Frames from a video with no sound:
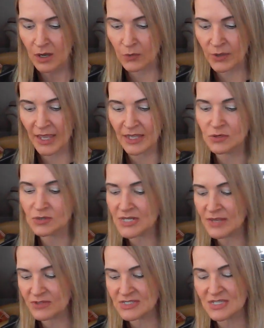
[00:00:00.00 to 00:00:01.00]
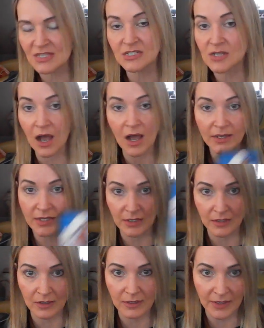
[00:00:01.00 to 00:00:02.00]
Okay, you can even see the dog
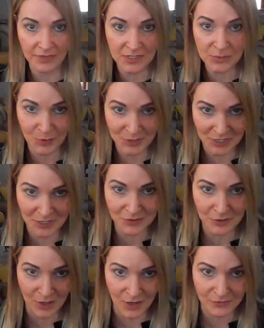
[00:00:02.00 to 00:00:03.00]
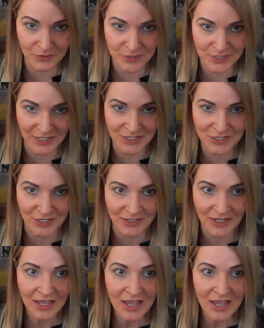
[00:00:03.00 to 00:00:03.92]
here in this particular conversation.